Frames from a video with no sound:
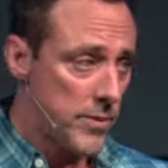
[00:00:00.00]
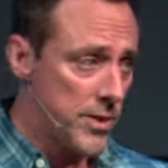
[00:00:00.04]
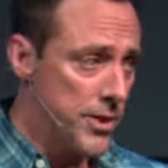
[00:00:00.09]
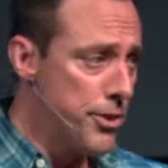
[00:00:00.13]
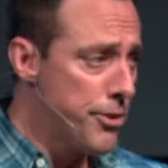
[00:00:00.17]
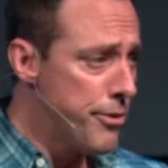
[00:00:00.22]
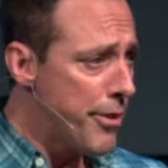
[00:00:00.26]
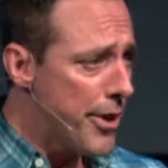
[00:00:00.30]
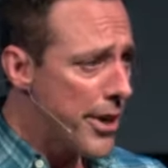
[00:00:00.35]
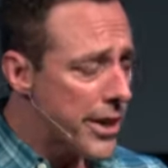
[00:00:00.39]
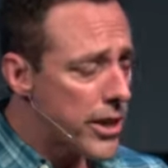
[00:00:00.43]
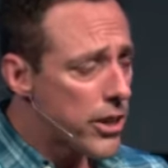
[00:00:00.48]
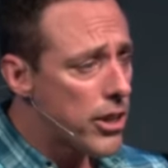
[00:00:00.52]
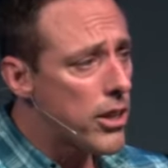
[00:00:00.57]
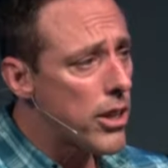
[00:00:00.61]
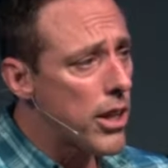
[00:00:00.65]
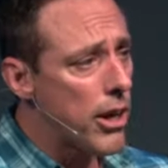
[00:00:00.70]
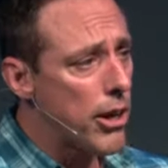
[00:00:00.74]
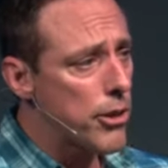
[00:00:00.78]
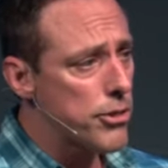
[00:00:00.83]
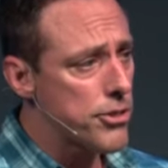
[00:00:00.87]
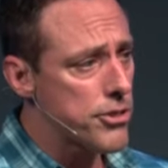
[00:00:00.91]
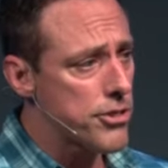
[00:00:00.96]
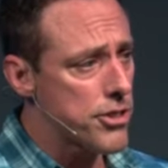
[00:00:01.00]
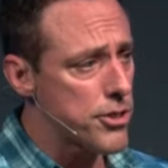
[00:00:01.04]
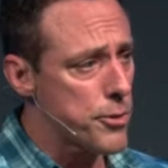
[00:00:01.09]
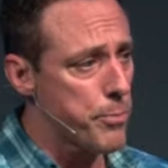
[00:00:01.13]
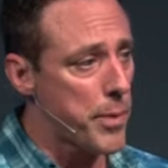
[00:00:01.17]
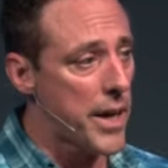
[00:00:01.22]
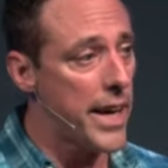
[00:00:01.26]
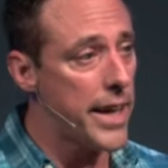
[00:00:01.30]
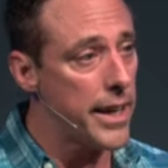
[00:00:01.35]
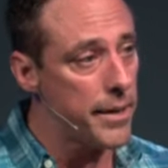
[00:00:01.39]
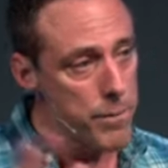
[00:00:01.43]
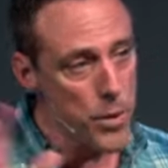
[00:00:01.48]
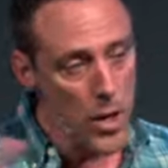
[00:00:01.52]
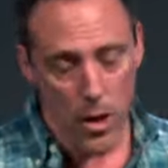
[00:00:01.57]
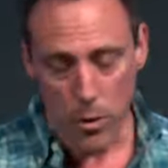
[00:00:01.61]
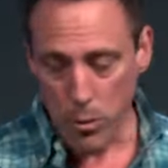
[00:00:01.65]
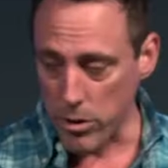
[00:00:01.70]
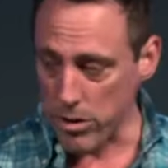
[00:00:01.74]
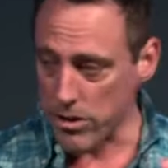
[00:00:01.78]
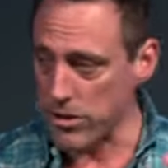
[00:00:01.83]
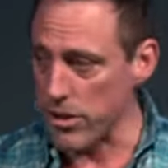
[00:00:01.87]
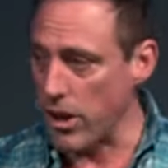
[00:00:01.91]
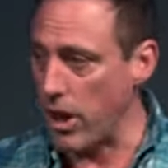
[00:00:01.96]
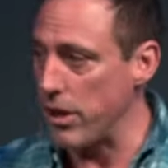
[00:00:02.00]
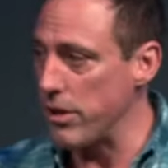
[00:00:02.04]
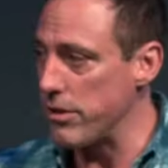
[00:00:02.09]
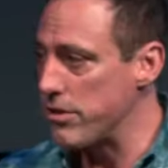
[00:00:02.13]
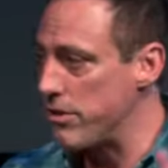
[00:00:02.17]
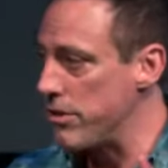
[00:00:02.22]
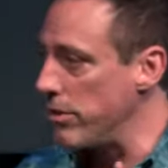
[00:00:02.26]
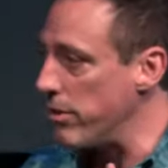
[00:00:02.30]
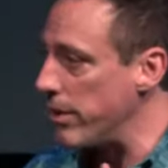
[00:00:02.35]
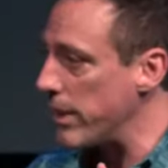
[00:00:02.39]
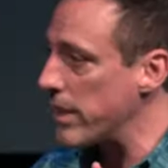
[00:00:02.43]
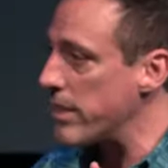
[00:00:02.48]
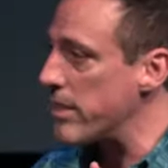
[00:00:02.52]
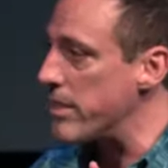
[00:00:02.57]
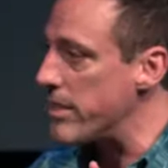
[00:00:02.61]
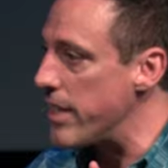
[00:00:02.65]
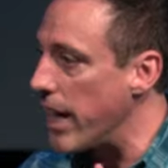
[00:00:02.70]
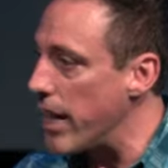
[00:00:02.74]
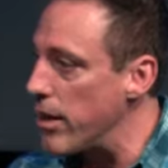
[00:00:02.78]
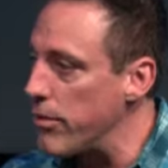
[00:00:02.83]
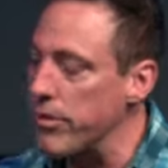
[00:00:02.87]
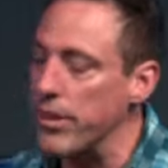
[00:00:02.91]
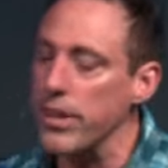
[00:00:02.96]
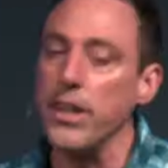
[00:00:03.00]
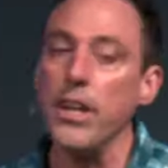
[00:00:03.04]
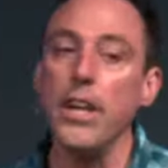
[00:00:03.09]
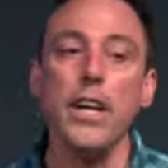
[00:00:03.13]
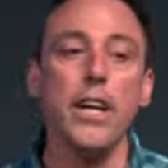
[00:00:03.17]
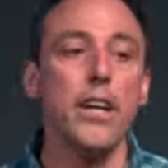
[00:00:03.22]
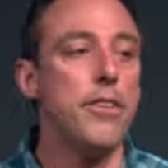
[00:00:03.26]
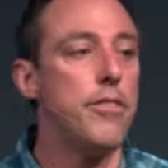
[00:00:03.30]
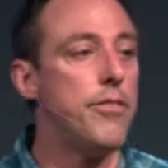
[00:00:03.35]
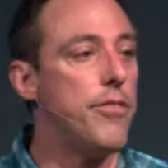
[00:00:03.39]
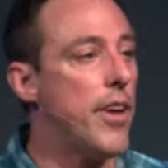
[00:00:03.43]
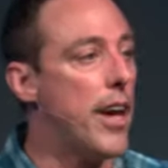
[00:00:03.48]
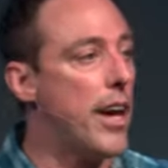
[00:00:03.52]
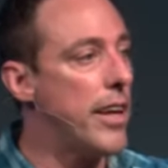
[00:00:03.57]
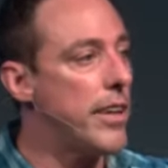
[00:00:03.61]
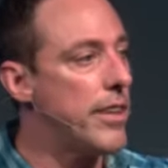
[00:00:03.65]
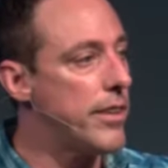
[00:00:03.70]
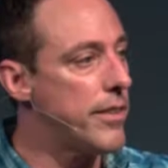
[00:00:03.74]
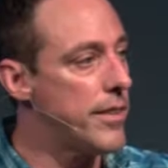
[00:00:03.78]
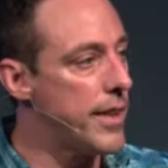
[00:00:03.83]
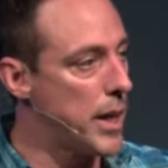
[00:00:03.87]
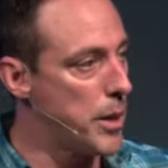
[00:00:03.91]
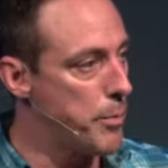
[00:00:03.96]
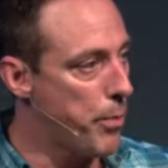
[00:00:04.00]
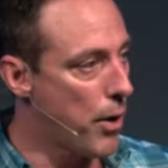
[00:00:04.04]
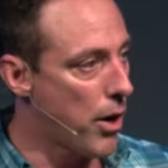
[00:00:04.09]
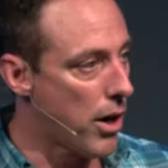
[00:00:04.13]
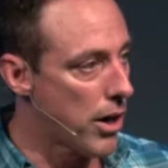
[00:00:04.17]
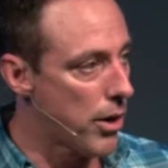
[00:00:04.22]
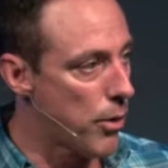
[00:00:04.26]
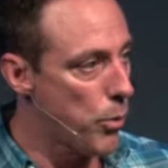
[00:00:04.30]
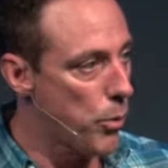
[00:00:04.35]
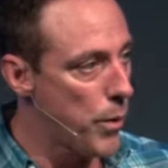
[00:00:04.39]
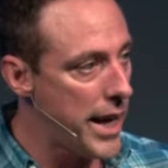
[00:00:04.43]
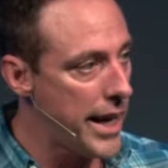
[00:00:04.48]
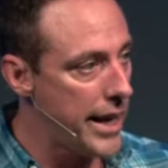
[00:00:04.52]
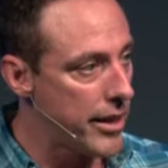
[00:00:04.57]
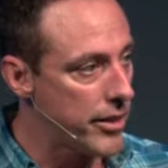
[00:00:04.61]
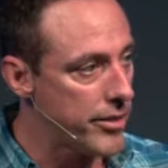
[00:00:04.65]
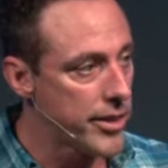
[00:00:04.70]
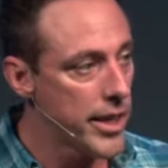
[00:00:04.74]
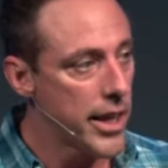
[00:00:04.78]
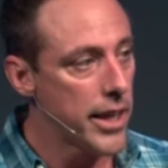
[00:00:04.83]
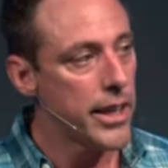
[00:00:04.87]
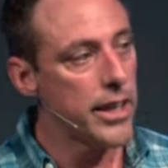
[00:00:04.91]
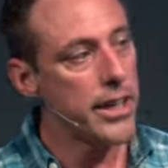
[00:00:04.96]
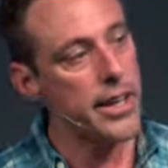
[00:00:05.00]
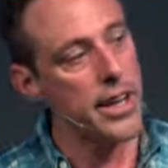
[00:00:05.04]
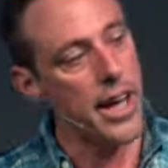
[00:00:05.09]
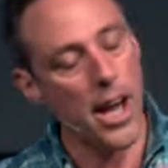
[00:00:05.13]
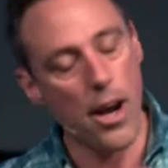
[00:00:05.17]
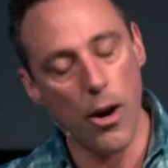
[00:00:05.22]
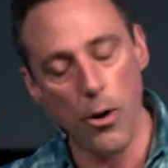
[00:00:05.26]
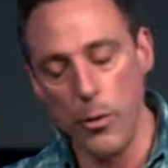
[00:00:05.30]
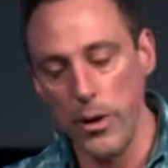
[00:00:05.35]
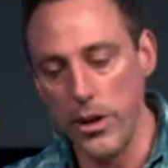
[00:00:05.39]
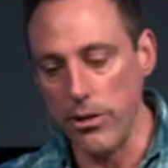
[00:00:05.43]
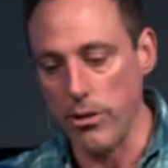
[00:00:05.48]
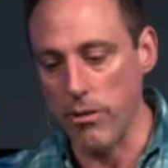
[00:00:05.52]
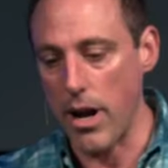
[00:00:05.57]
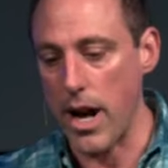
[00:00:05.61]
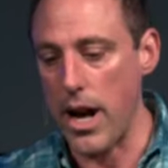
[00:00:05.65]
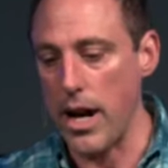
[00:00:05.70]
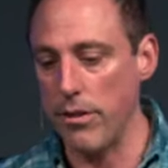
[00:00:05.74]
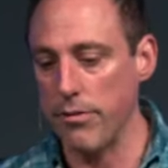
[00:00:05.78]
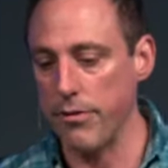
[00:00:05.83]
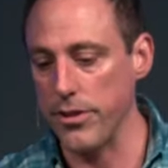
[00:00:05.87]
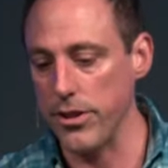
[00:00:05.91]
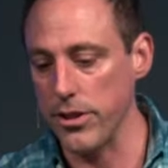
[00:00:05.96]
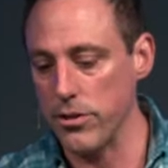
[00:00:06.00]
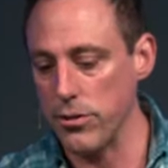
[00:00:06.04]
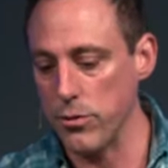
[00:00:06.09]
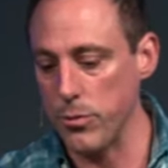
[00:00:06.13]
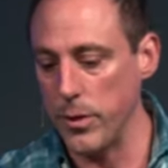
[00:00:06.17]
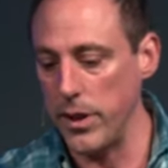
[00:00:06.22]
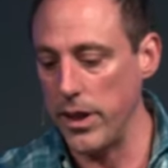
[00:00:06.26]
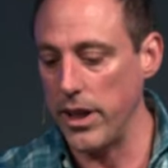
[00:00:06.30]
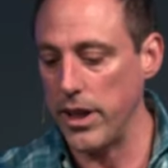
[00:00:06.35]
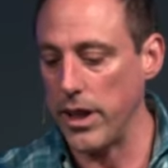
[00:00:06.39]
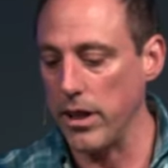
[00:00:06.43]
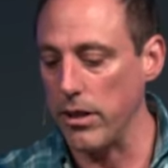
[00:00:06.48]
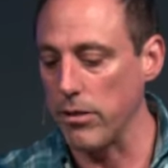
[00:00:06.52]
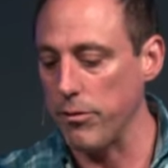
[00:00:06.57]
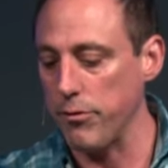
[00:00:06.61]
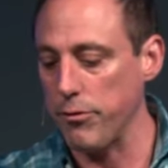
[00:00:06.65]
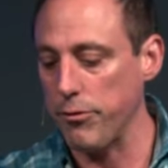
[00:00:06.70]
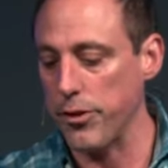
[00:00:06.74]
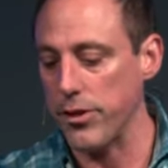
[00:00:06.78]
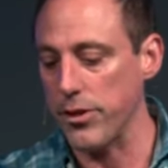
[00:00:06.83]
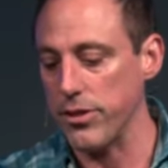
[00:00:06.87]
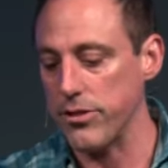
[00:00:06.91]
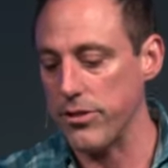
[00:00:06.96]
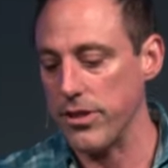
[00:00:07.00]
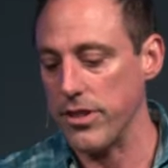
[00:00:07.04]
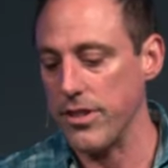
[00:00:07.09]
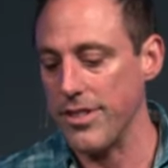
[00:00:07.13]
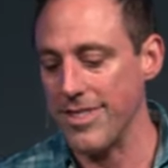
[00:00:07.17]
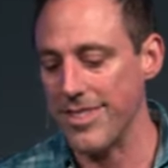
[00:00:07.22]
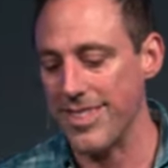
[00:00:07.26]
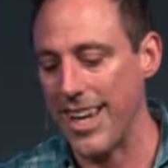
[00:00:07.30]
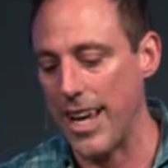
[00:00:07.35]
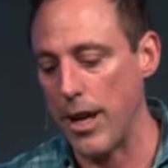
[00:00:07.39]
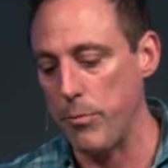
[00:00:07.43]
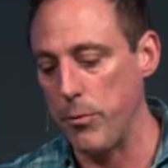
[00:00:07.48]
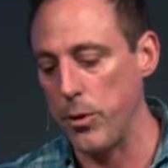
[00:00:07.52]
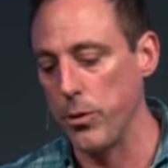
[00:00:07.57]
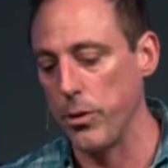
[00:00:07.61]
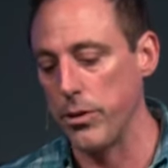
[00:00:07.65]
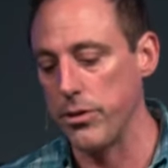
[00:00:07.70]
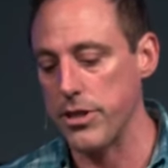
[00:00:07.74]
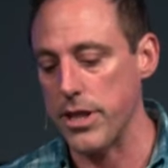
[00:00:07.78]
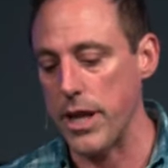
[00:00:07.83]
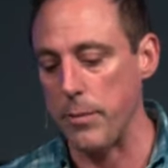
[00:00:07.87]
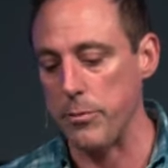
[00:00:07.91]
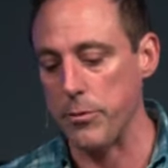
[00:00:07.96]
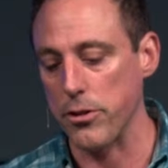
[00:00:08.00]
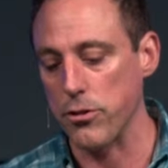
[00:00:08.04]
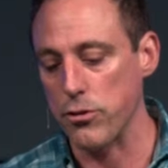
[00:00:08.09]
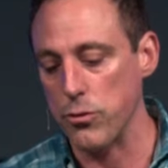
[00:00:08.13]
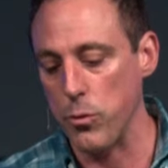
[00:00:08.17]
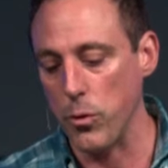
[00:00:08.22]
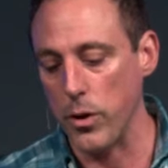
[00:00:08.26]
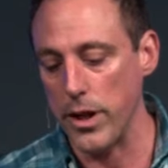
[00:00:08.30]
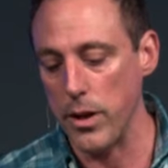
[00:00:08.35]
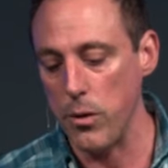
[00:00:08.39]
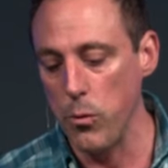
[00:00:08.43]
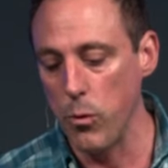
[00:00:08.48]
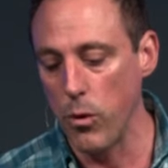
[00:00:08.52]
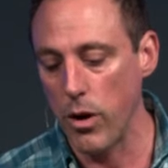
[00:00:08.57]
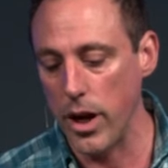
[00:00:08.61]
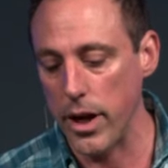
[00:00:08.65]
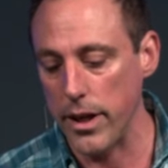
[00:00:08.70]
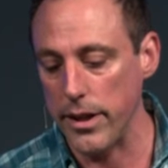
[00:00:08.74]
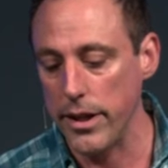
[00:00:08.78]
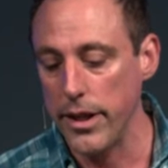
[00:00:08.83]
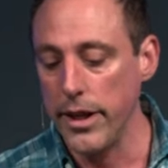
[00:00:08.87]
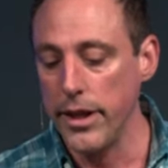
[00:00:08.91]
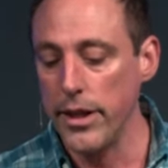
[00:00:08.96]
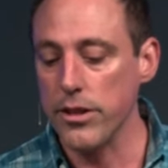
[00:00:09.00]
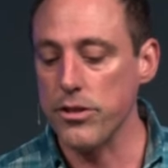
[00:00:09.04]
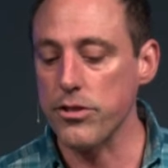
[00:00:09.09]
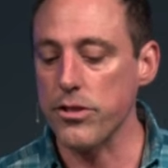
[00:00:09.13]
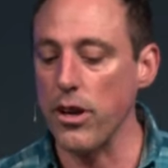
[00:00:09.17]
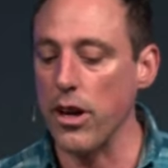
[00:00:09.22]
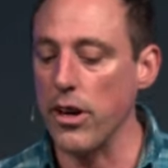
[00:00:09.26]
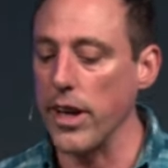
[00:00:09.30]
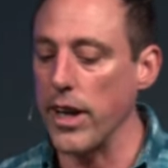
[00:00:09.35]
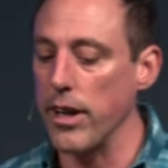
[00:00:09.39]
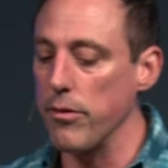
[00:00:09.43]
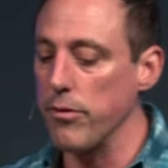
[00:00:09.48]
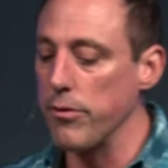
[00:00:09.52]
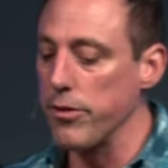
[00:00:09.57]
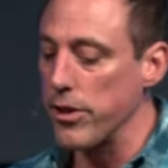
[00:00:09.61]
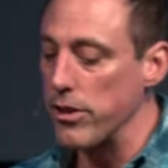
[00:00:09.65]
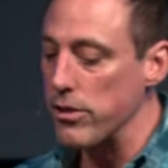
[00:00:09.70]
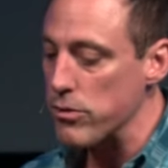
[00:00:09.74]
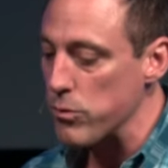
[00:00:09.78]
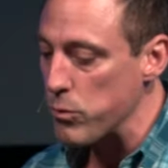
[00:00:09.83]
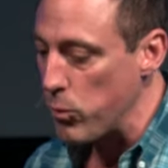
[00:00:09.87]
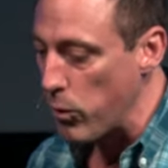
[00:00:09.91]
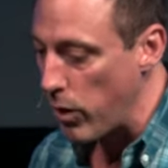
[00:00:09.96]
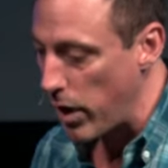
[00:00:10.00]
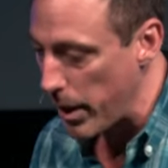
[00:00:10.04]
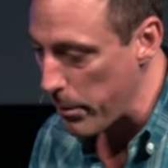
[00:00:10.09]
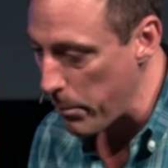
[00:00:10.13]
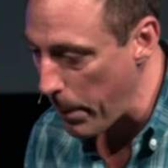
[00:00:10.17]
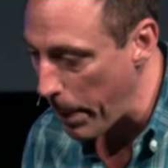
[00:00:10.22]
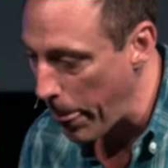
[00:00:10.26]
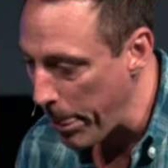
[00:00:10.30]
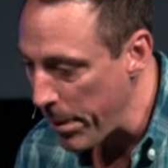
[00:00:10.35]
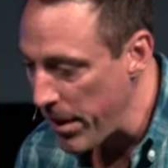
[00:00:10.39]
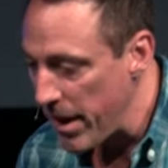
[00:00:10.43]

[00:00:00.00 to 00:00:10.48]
They're very close, despite what Saul is doing to David. Then they part ways. Now we arrive this week in 1 Samuel chapter 21, starting at verse 1.